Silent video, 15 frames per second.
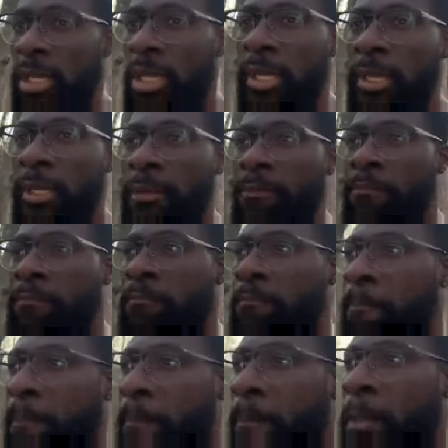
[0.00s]
Um,
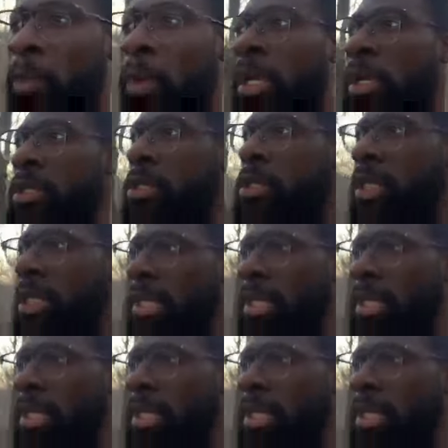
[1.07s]
what else?